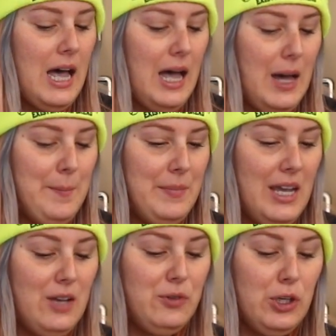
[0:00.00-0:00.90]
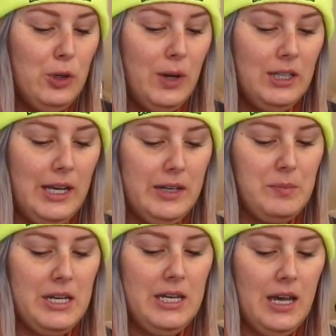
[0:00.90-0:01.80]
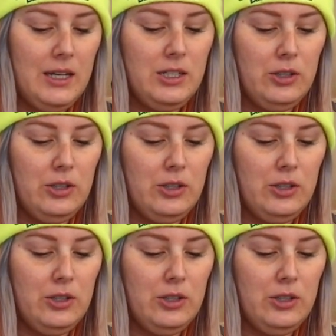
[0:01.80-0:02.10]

If you are like me and